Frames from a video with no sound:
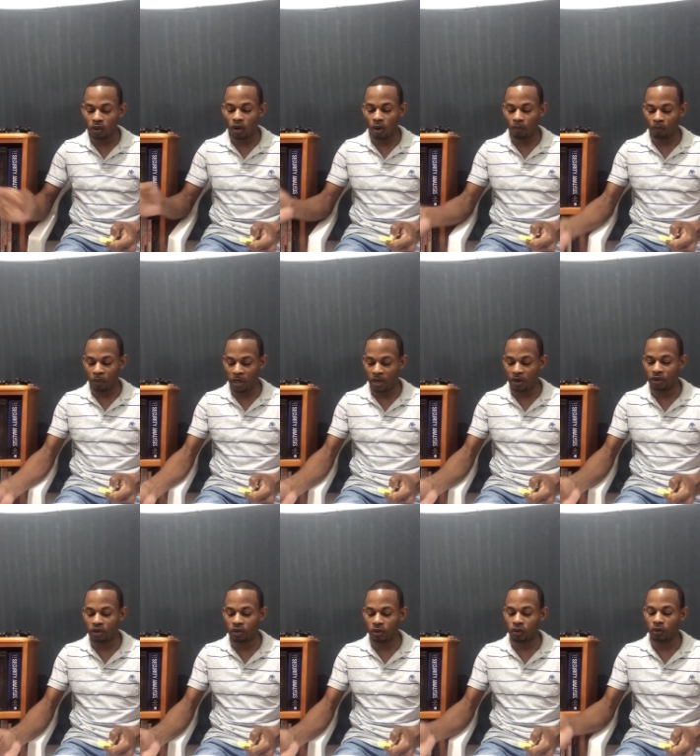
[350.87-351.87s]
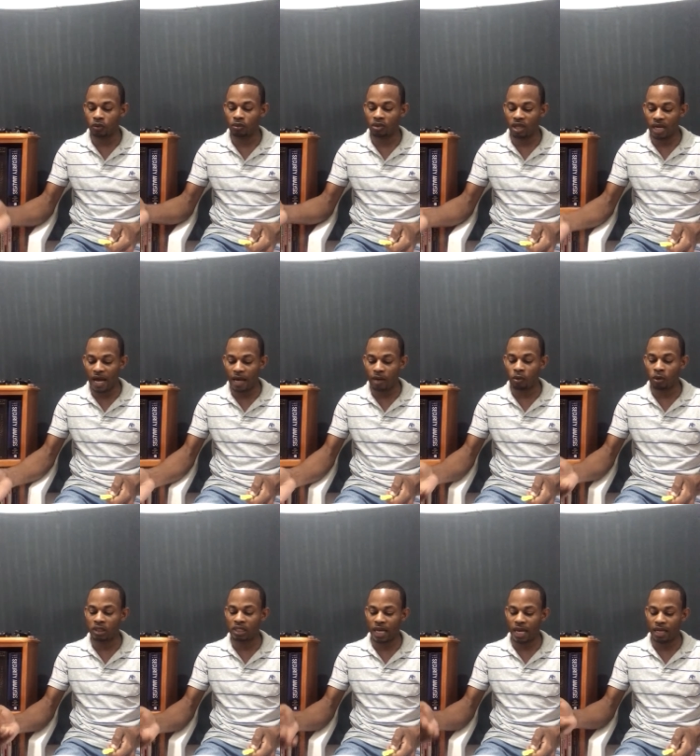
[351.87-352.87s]
compared to the 9
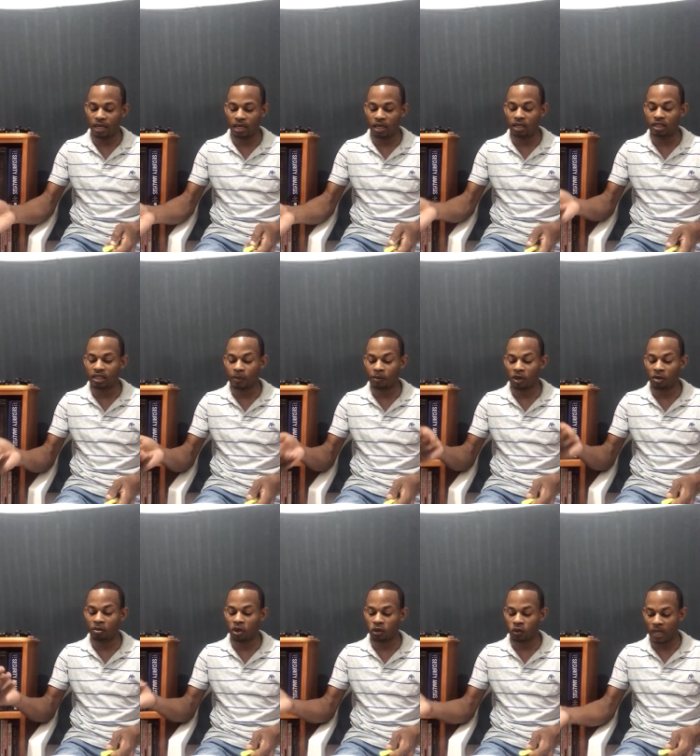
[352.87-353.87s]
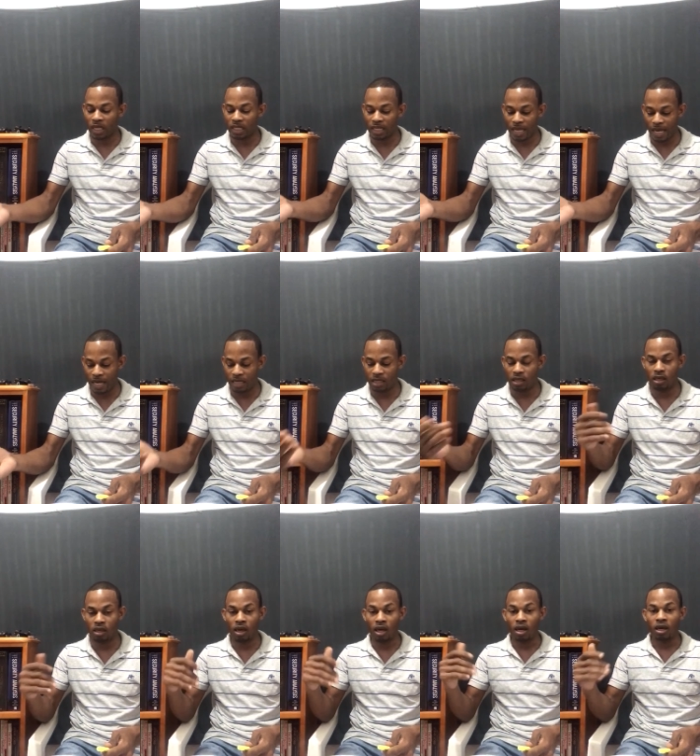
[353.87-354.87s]
months ended in September
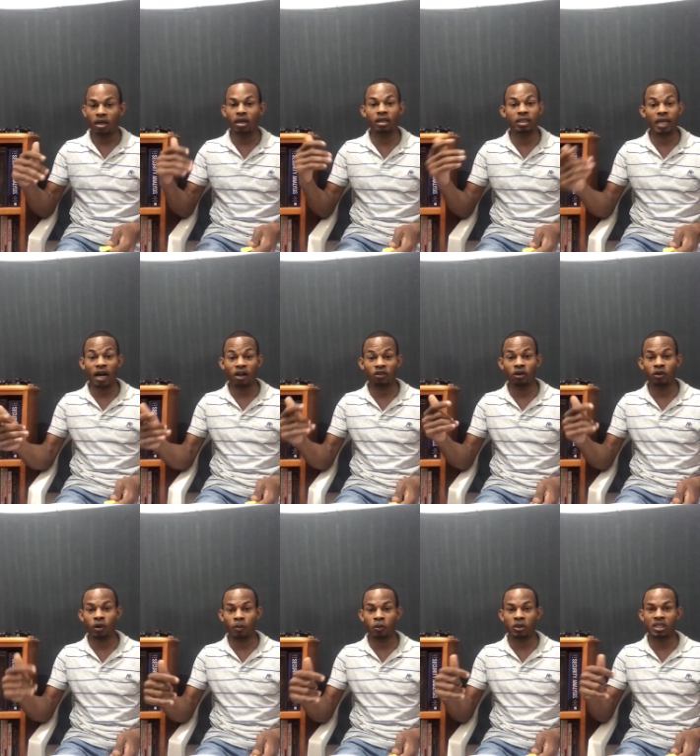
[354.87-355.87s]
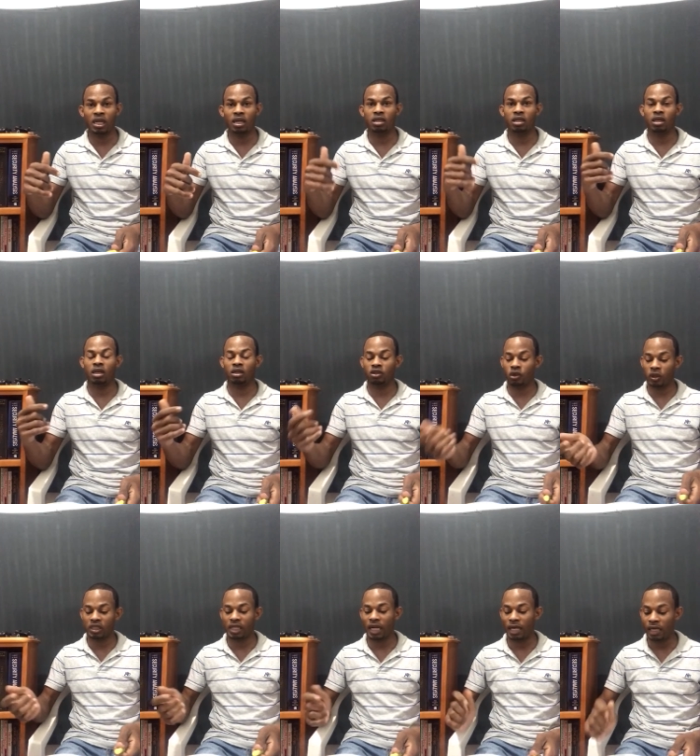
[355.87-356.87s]
2018. It's actually representing
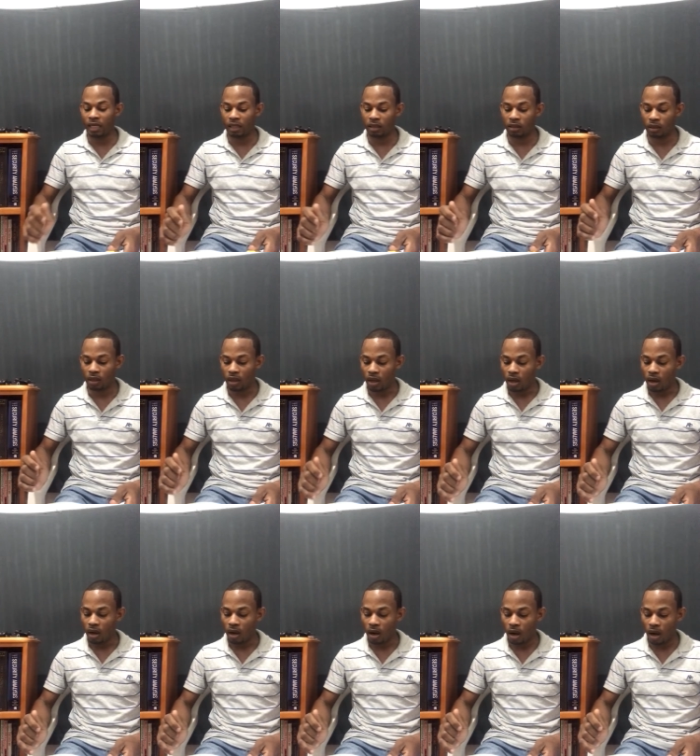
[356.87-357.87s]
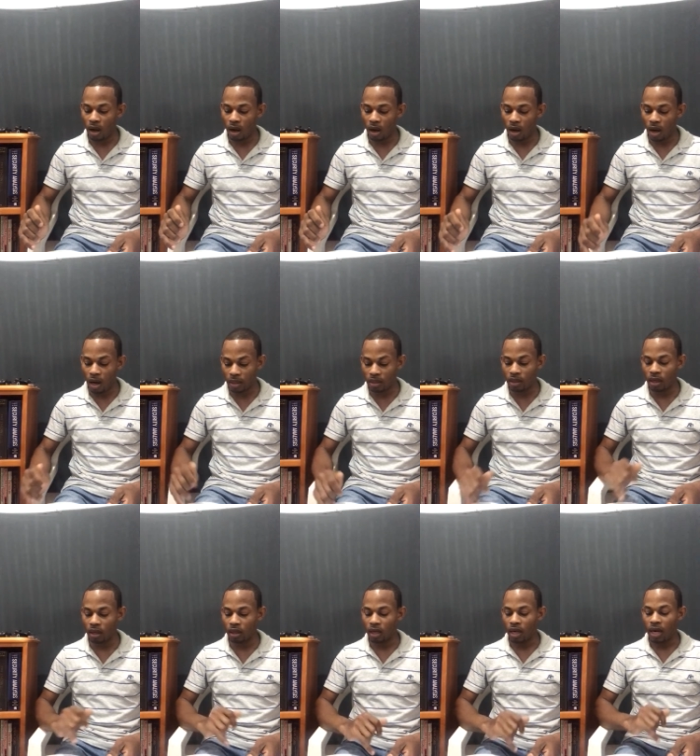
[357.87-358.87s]
just a little
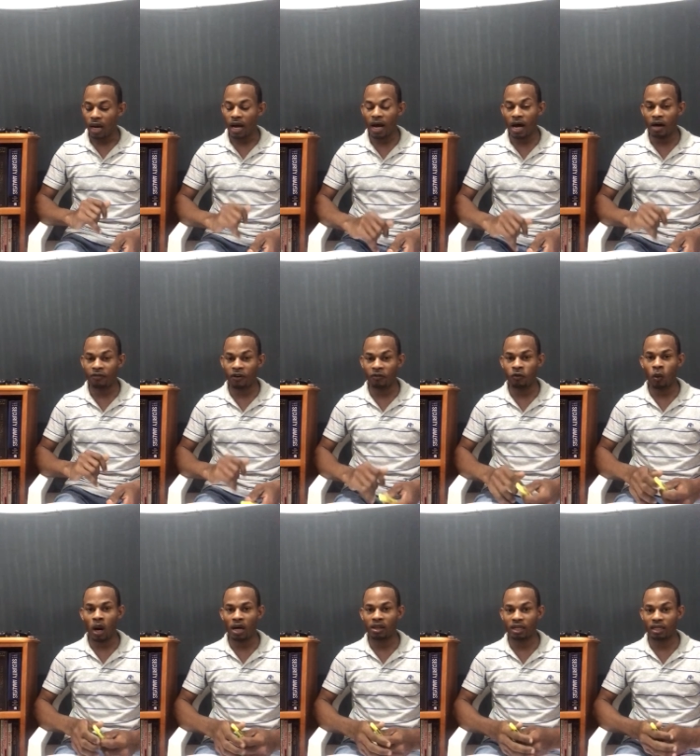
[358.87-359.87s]
under half of what